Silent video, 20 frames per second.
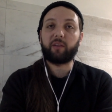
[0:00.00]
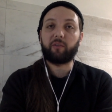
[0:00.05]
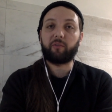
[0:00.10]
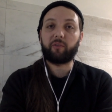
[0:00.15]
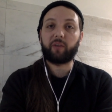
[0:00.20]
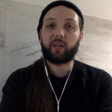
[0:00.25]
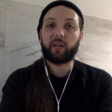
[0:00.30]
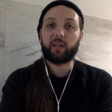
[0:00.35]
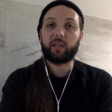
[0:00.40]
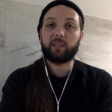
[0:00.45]
of
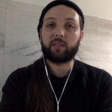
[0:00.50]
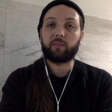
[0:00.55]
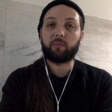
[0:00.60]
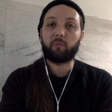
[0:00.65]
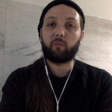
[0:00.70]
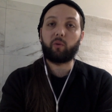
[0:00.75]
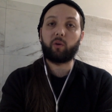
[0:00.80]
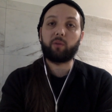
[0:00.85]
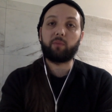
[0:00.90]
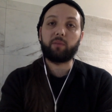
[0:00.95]

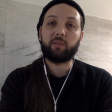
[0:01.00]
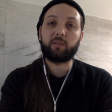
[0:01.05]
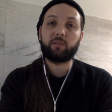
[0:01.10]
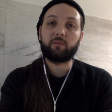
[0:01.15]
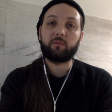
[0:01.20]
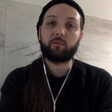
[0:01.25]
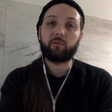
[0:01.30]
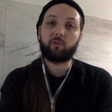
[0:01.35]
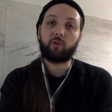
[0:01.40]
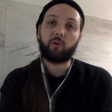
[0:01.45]
veganism would be
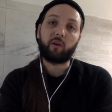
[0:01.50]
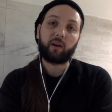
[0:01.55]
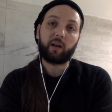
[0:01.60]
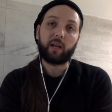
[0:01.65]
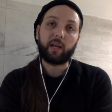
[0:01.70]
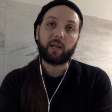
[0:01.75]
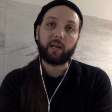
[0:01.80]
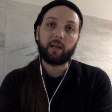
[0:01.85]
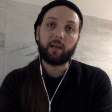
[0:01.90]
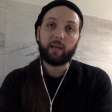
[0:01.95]

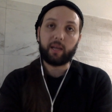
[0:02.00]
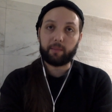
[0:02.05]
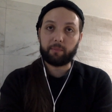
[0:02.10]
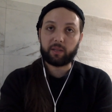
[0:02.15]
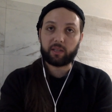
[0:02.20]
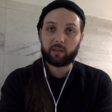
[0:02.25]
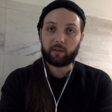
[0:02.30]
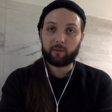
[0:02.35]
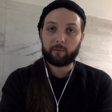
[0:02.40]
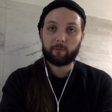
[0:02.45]
strongly
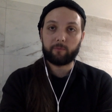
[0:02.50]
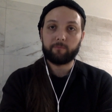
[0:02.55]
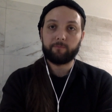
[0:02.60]
limited.